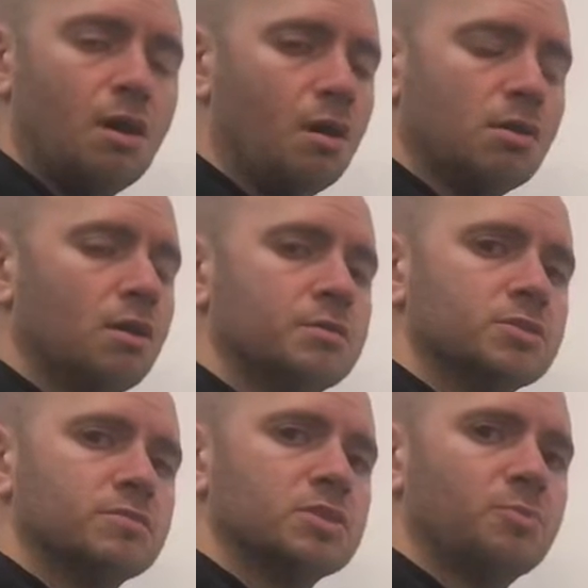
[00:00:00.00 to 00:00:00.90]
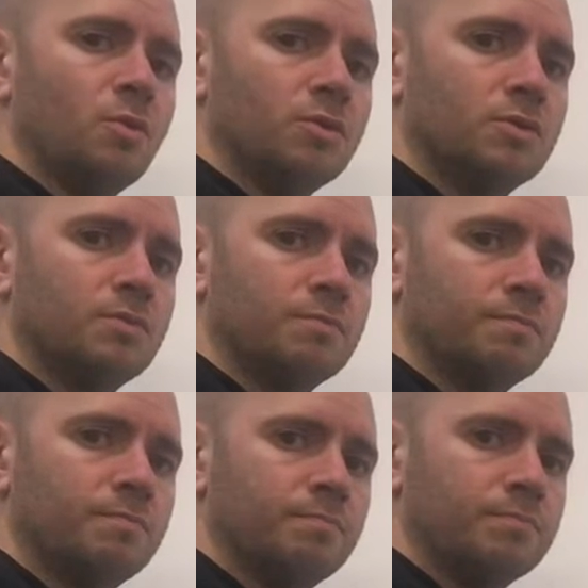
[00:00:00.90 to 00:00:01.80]
aren't going to respond,
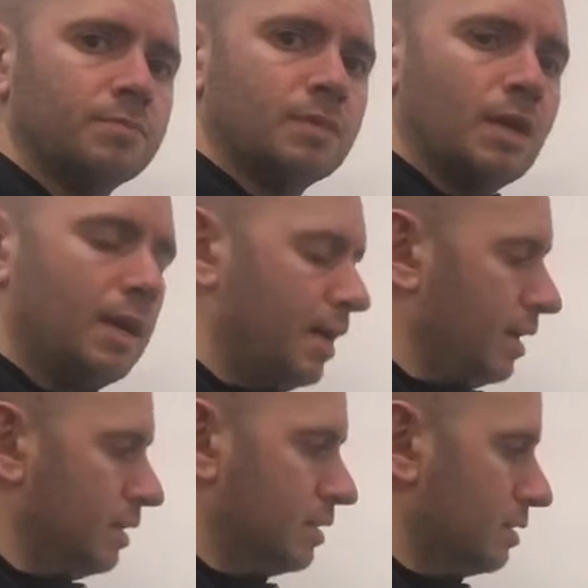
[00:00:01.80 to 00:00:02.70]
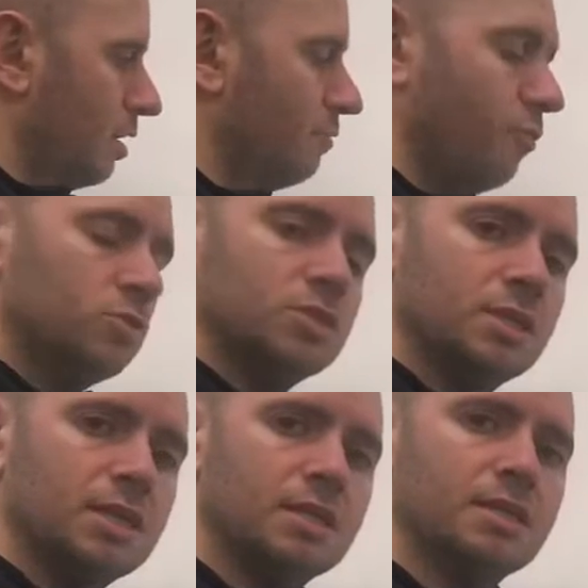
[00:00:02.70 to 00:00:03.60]
and
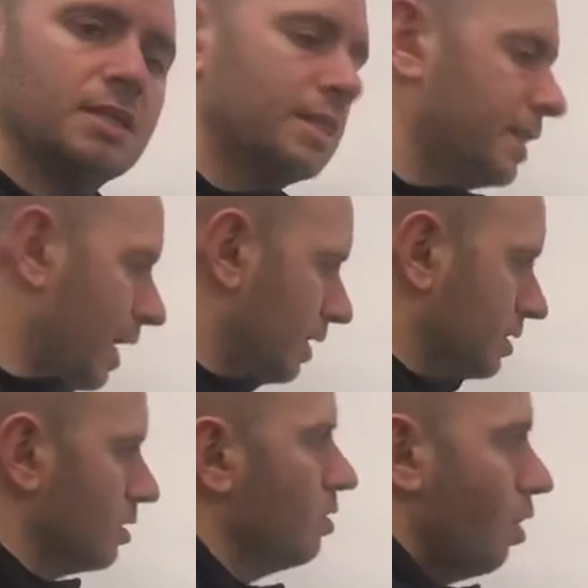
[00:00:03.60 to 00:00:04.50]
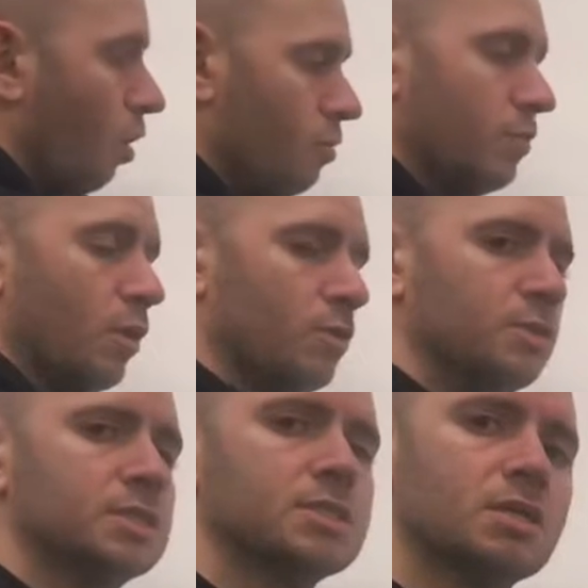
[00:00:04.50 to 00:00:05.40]
unfortunately that
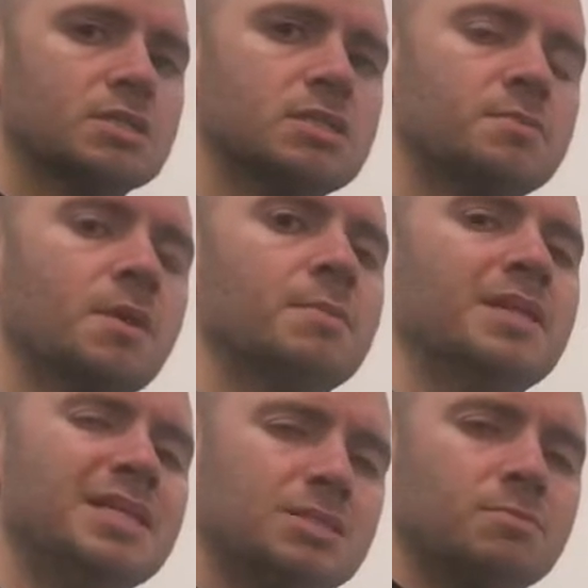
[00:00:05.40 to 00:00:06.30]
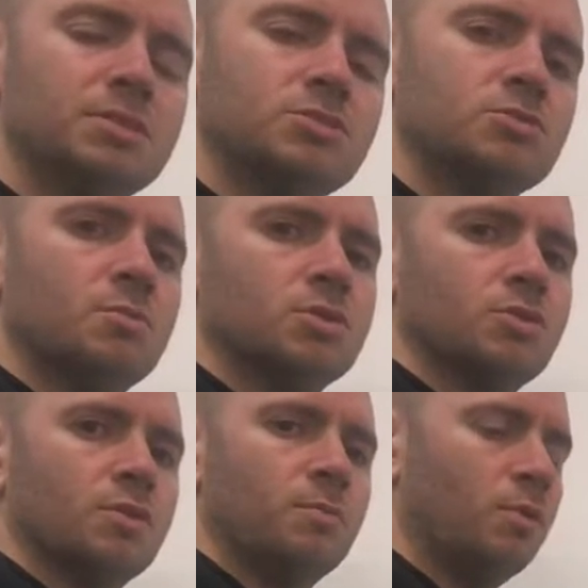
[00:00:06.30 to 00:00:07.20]
overload is starting to become a little bit too
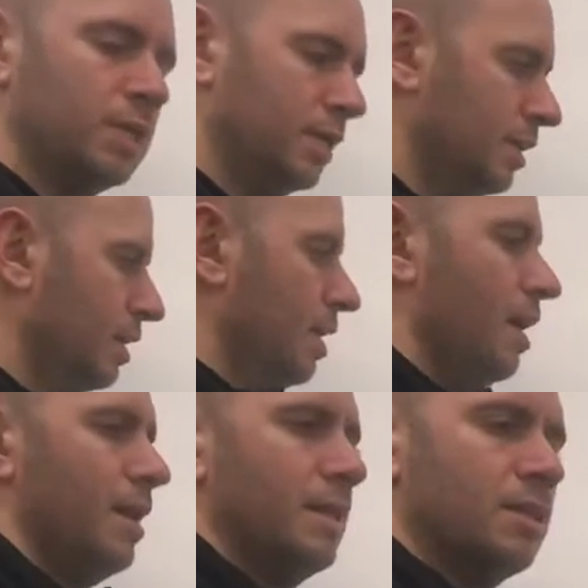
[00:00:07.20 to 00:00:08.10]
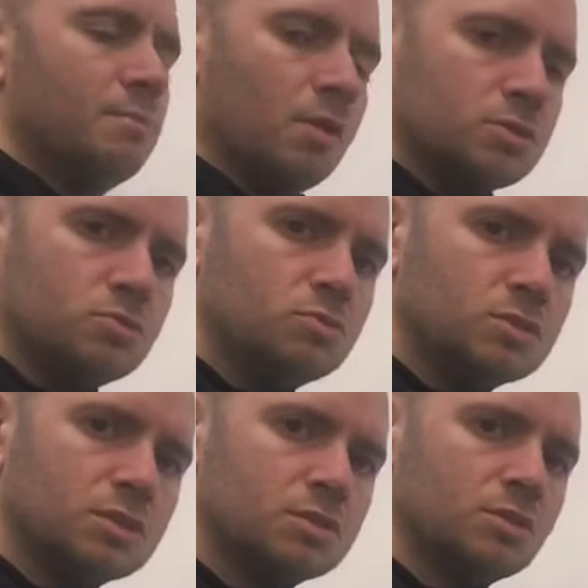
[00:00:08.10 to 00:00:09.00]
much on the body, and then the
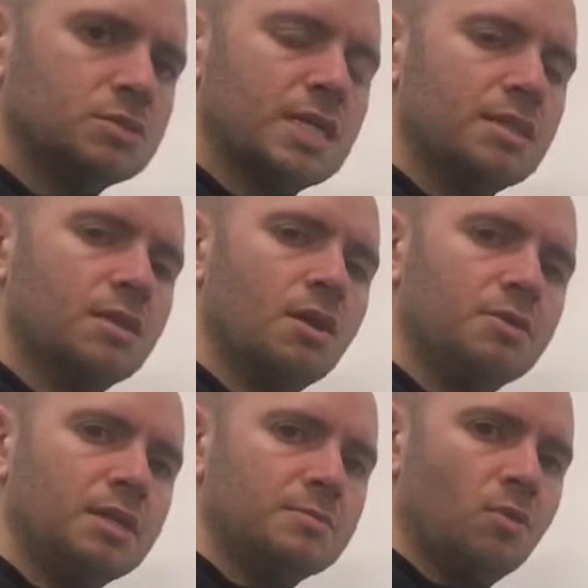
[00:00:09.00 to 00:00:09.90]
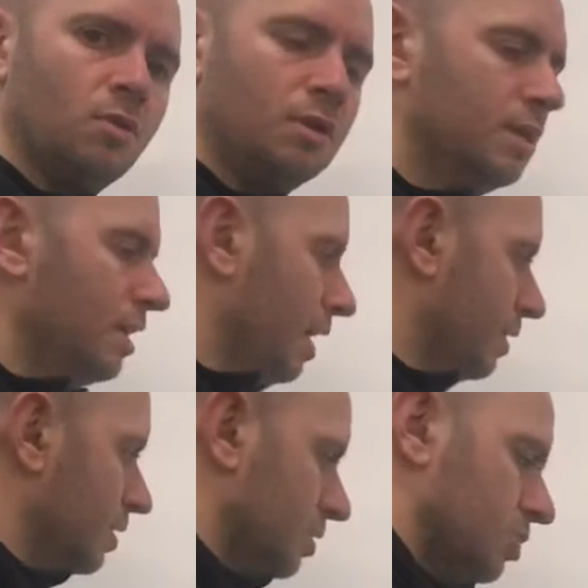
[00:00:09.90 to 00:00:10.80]
muscles don't take the load anymore,
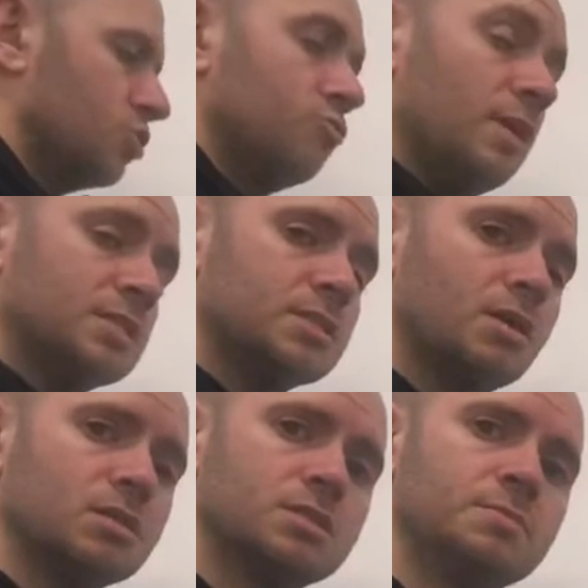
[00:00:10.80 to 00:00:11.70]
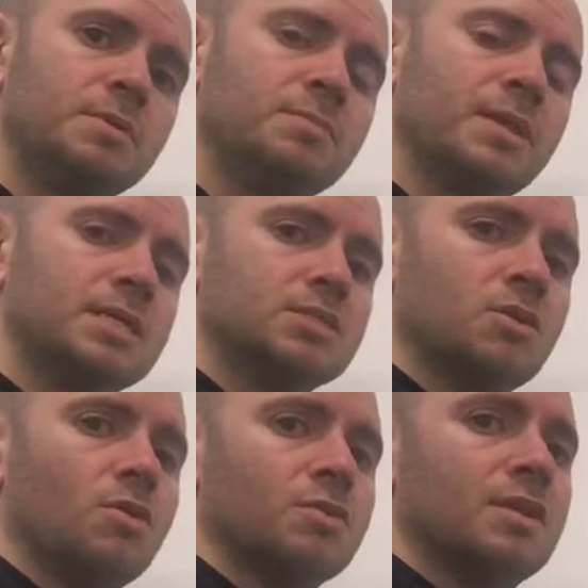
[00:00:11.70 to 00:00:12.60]
and then the stress starts to be placed
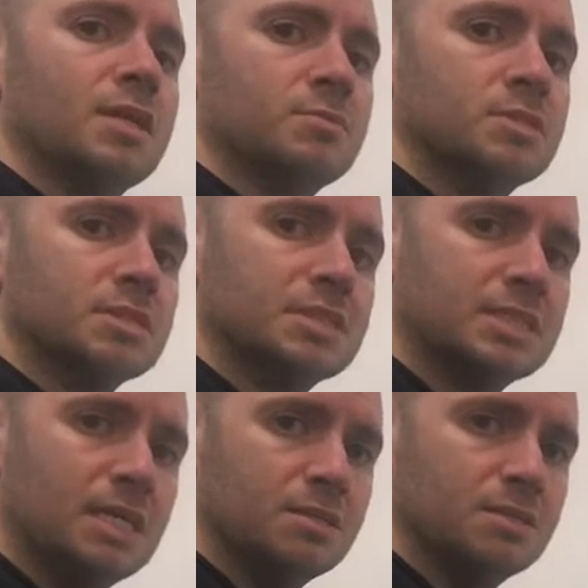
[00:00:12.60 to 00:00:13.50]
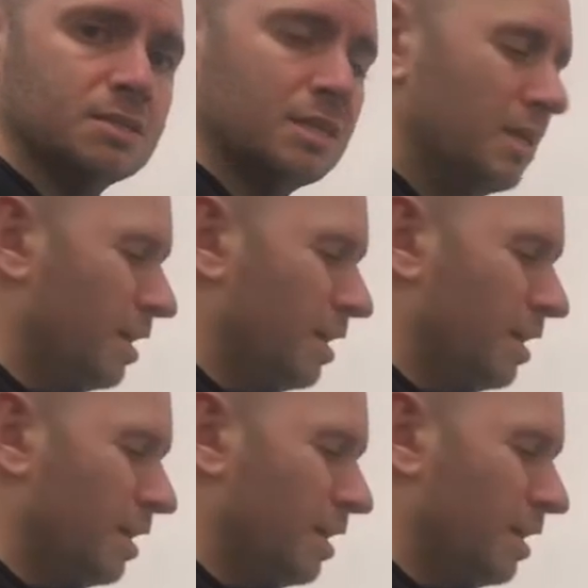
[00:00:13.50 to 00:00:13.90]
on the ligaments and tendons,